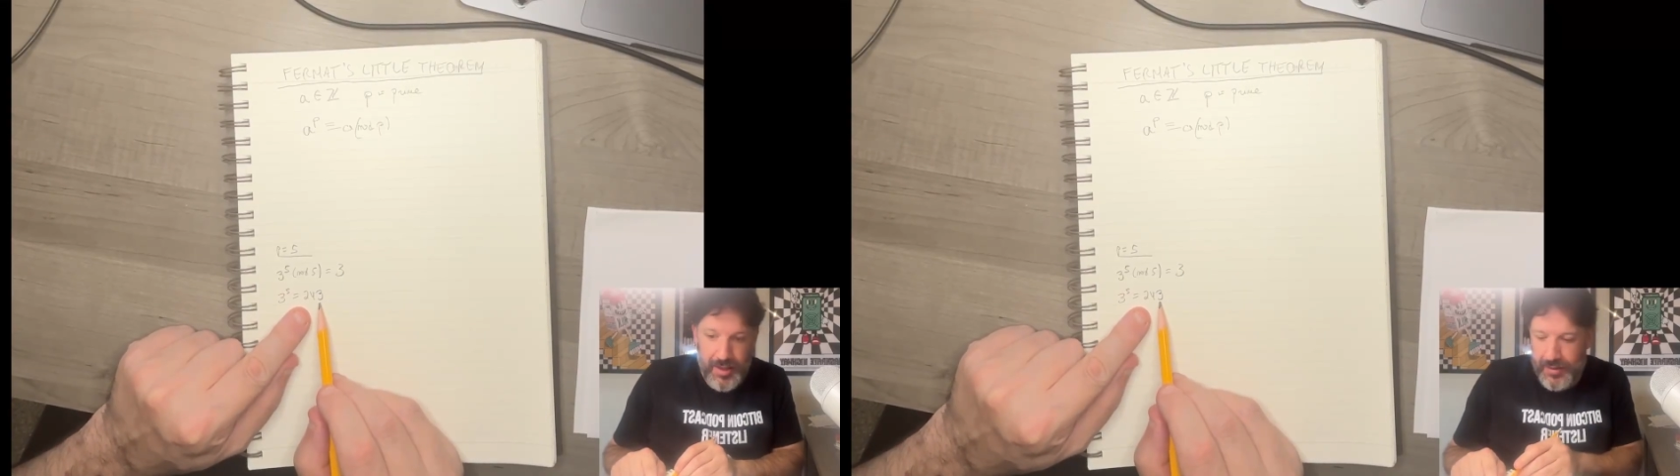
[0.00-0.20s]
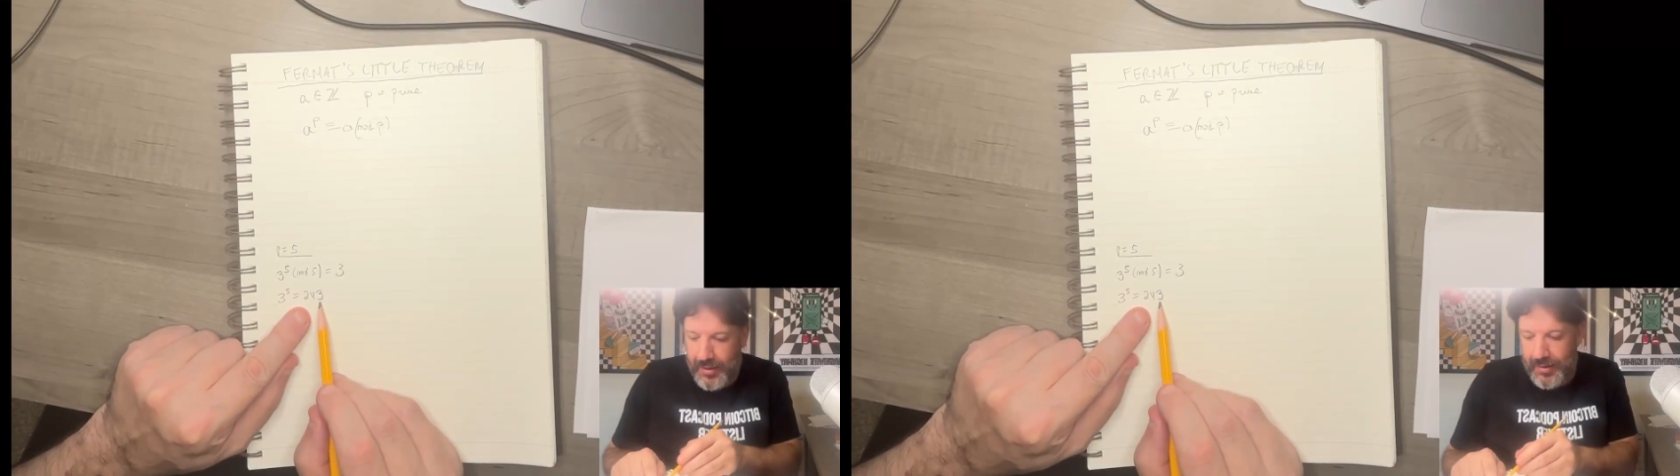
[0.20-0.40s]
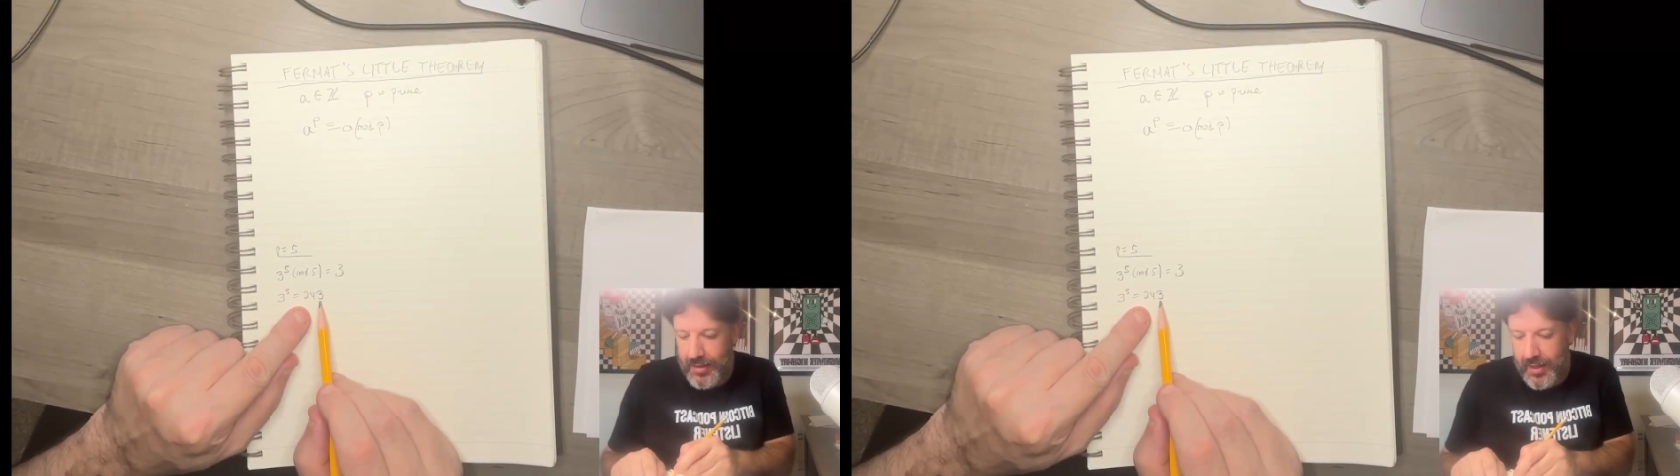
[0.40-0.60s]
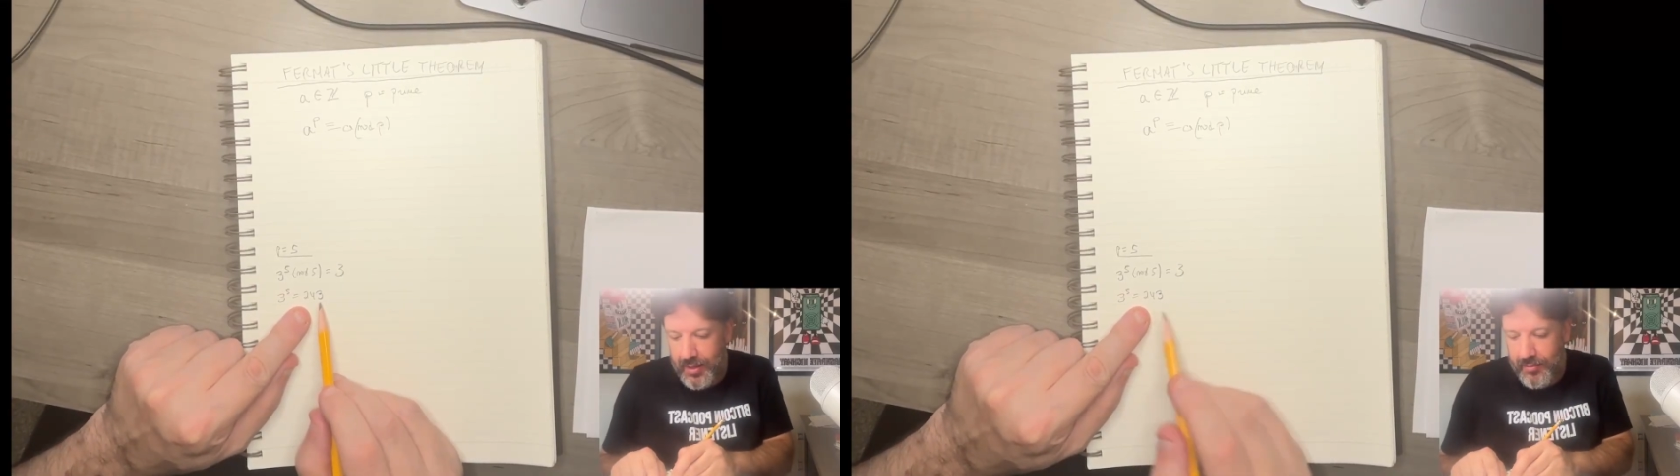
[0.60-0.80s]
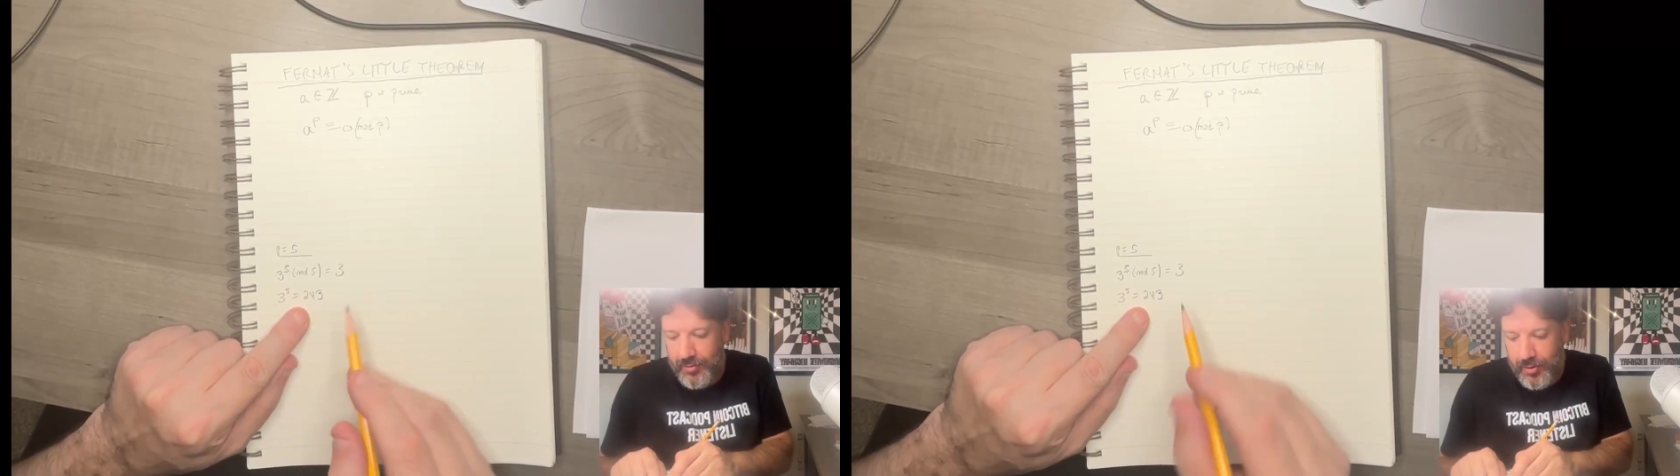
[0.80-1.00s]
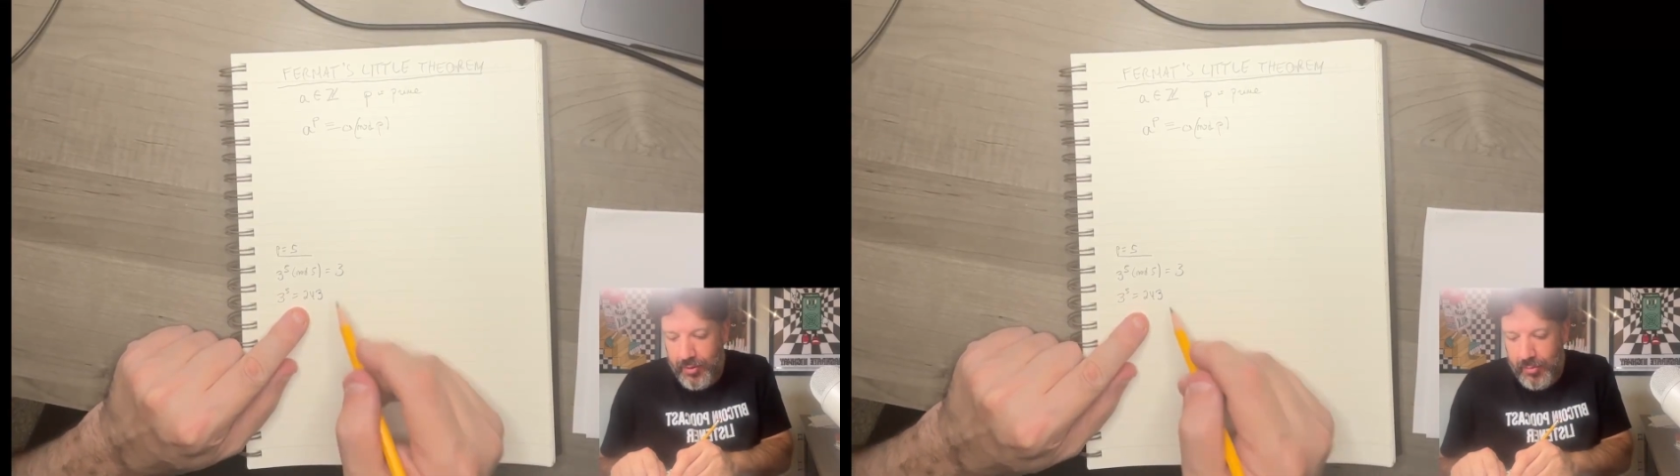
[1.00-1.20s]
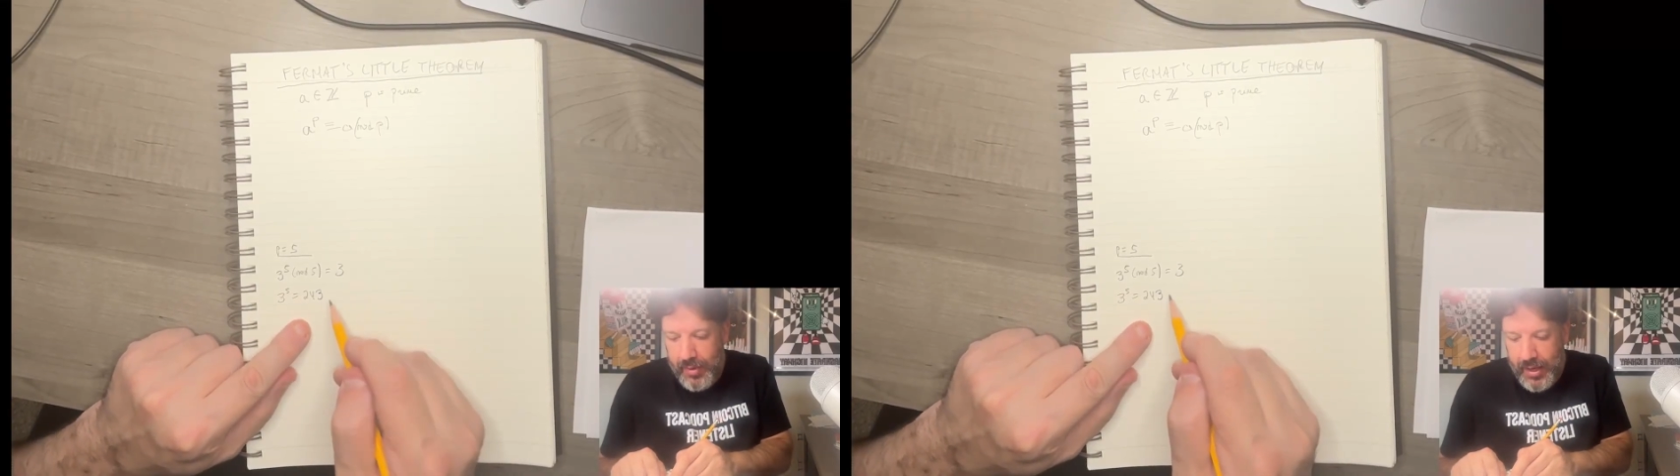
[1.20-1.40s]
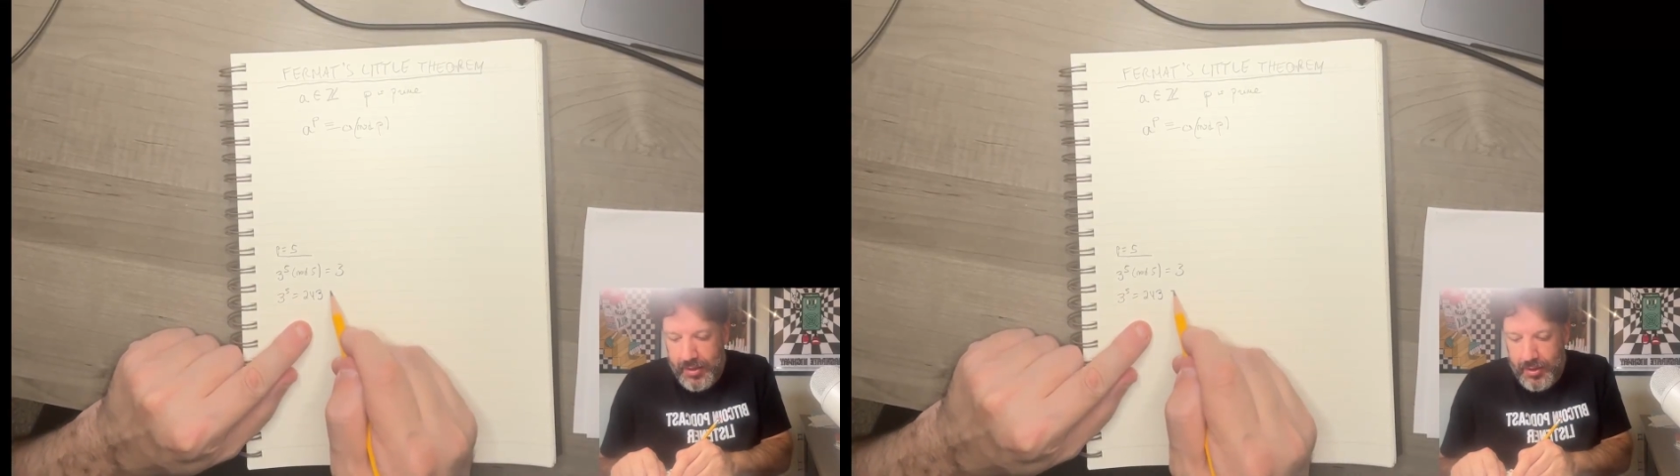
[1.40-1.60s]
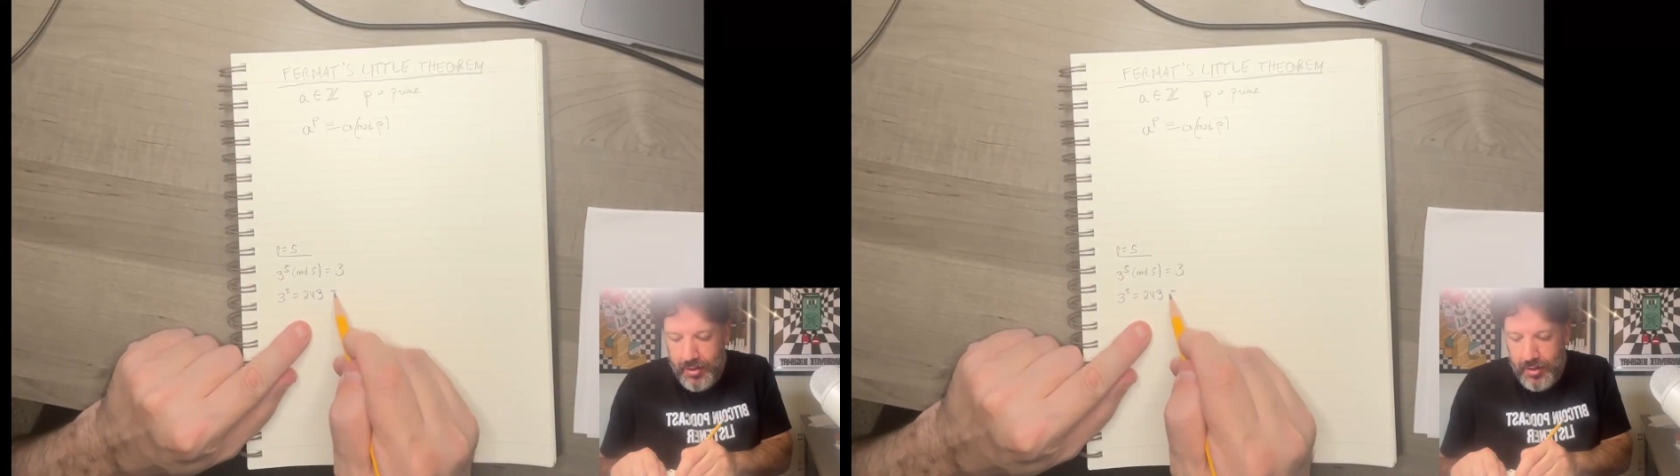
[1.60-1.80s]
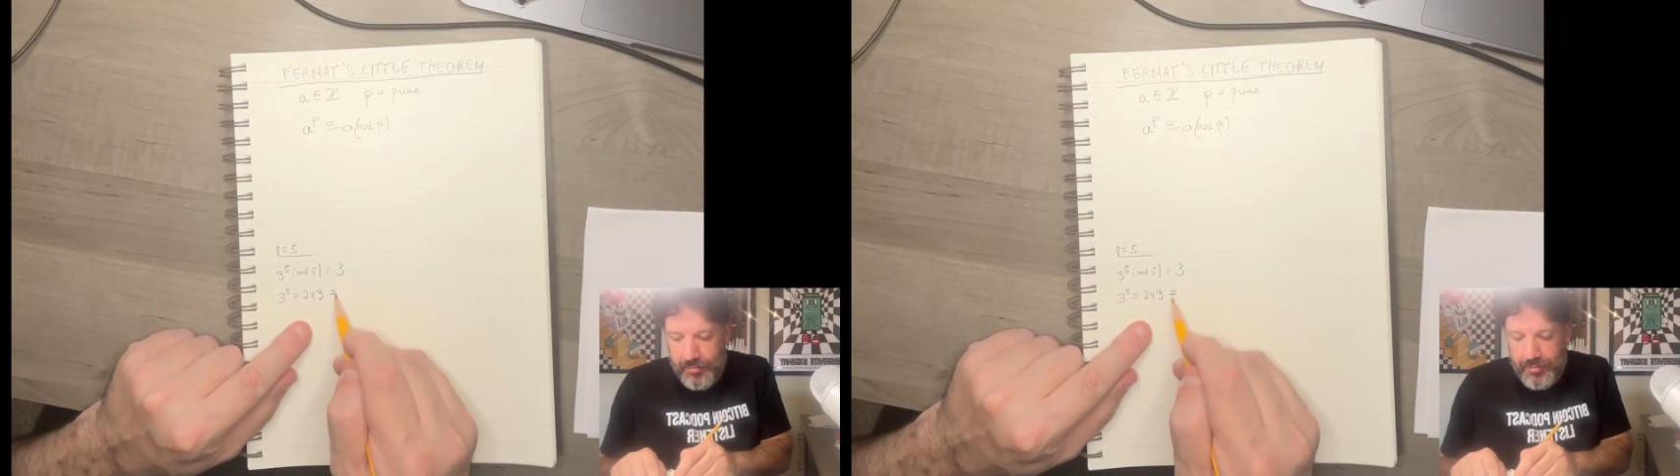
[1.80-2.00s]
and then leave a
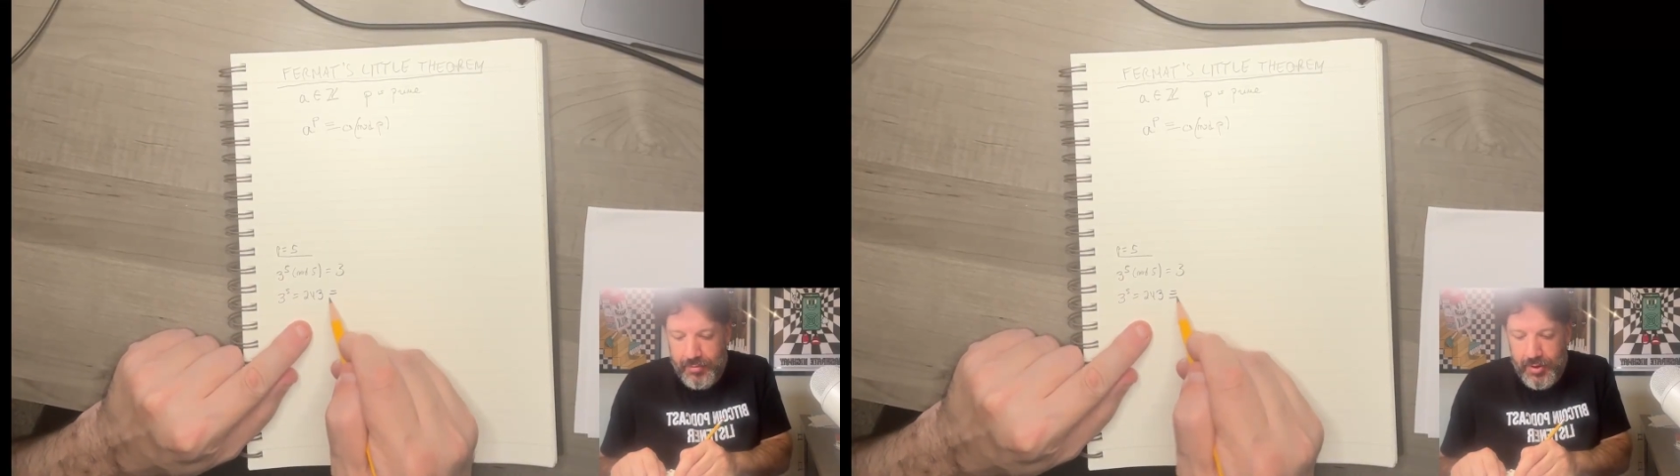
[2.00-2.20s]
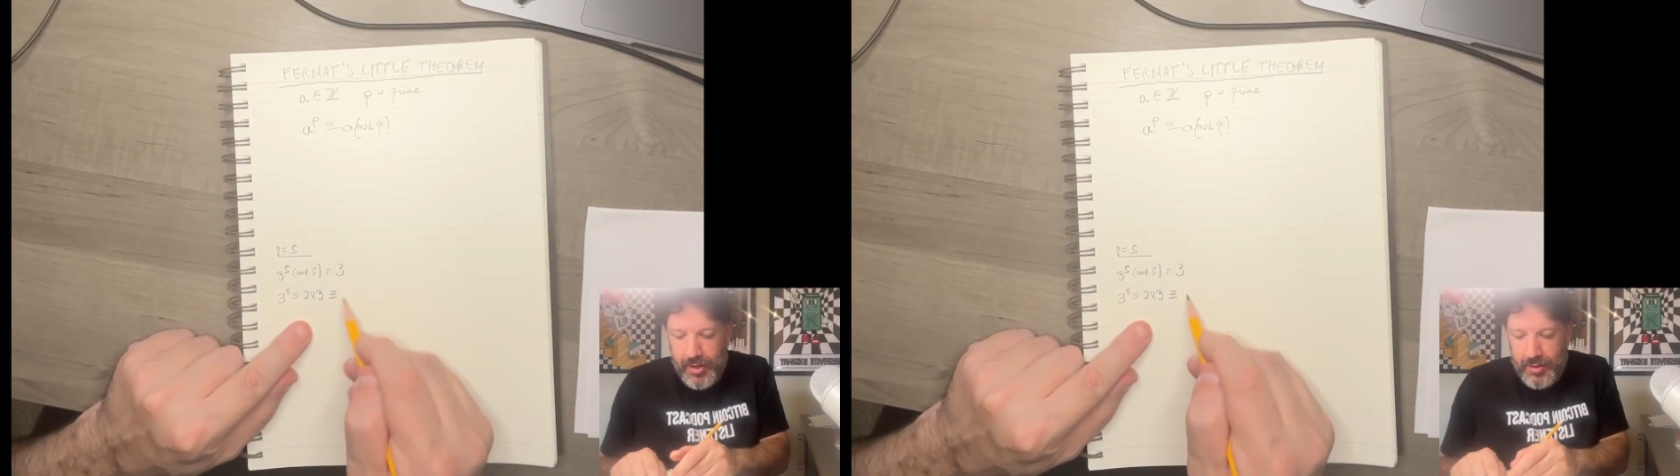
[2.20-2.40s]
remainder of 3,